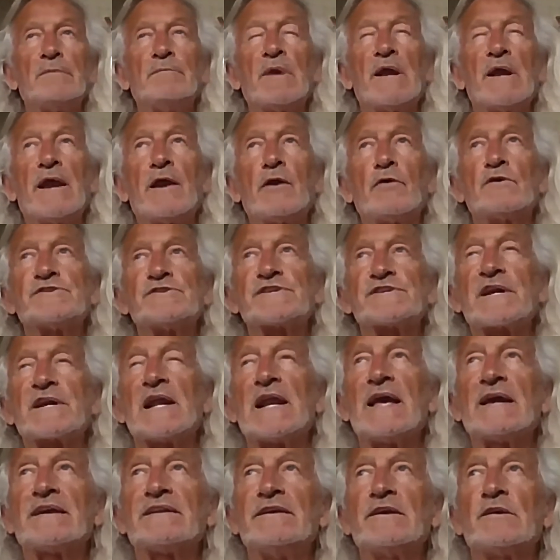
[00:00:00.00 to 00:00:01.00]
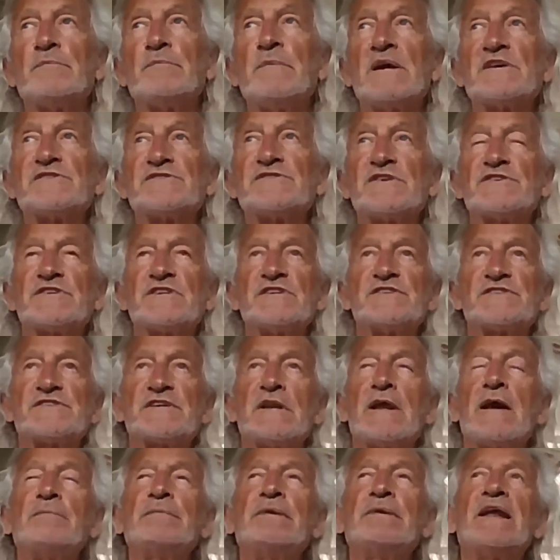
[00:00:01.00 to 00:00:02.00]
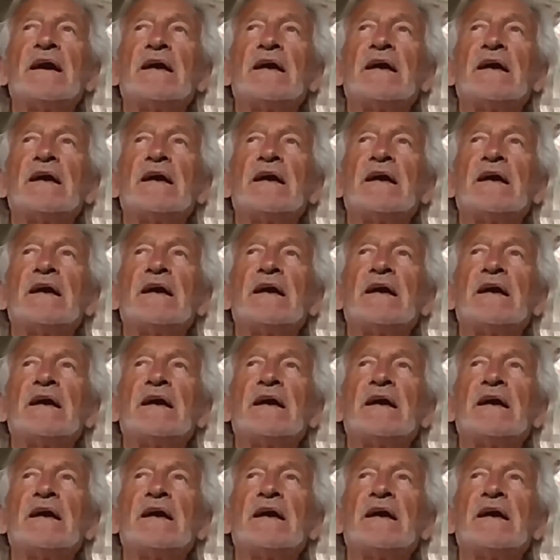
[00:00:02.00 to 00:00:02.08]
Aros Galactic messages, and I mean,